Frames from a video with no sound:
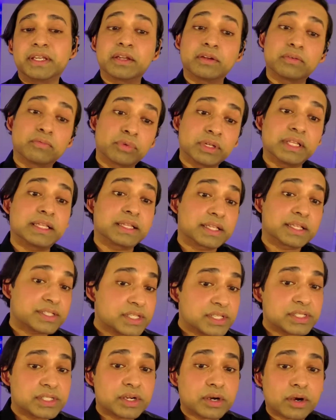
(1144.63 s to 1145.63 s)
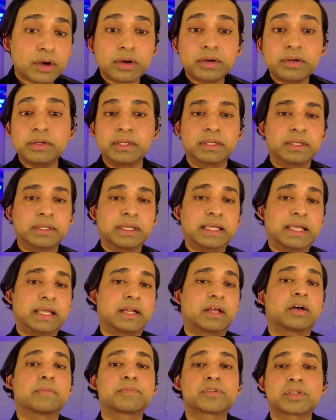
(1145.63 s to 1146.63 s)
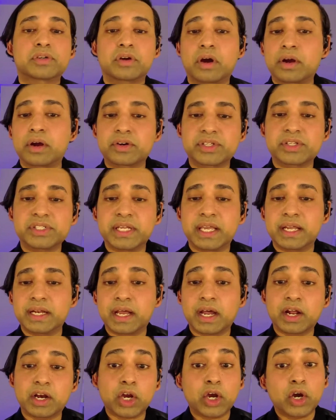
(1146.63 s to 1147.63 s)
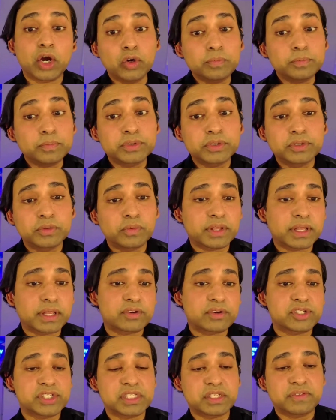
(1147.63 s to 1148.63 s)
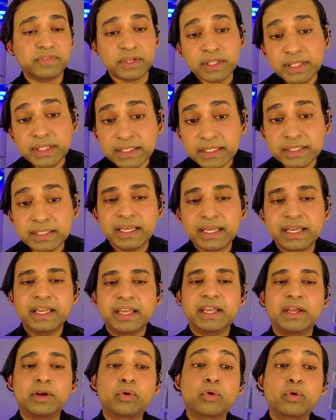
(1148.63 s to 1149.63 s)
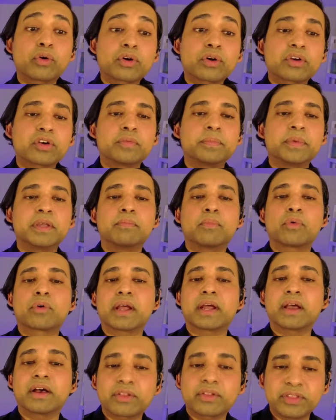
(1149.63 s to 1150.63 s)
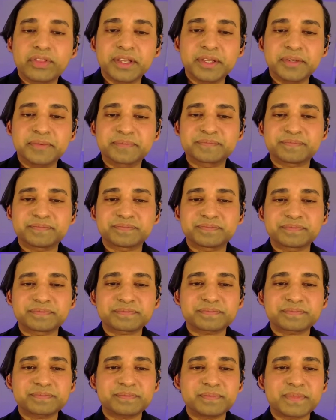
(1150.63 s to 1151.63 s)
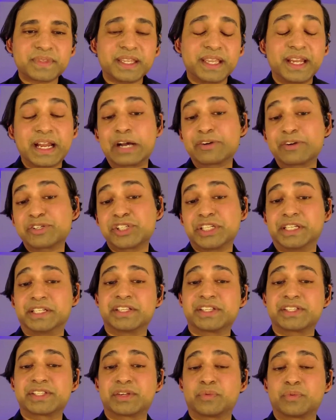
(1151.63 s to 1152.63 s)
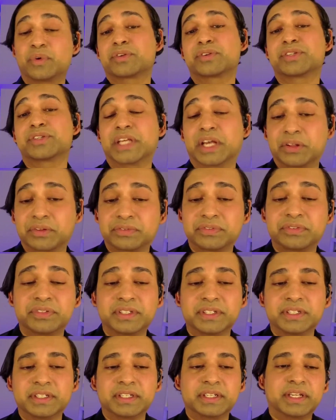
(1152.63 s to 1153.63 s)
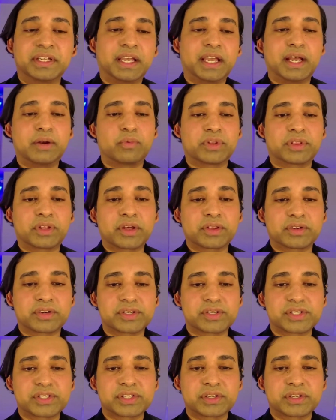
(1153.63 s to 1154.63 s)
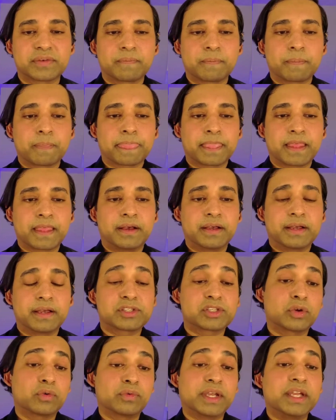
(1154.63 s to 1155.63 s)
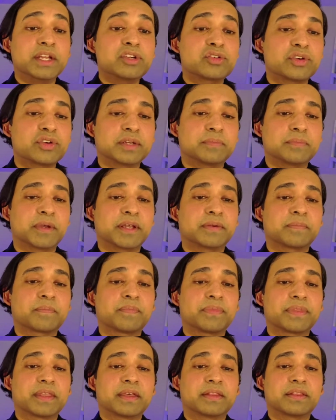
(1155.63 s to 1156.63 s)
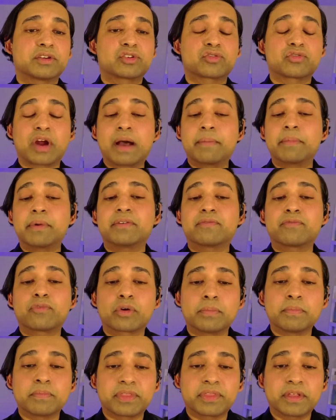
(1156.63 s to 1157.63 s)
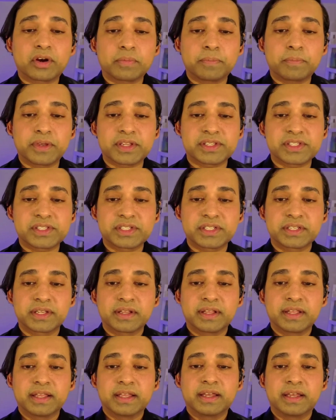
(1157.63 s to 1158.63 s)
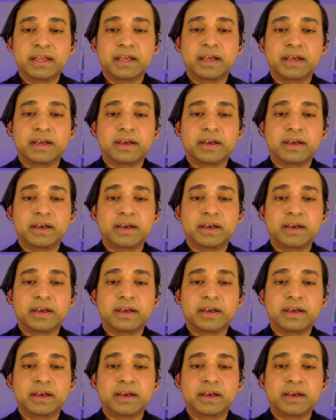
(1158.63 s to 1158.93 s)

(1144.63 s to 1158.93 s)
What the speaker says: therapy, it really listens to her. It helps her understand how to cope with how she's feeling in order to be more healthy in how she is with herself and with others. So in treatment, the trauma-informed therapist,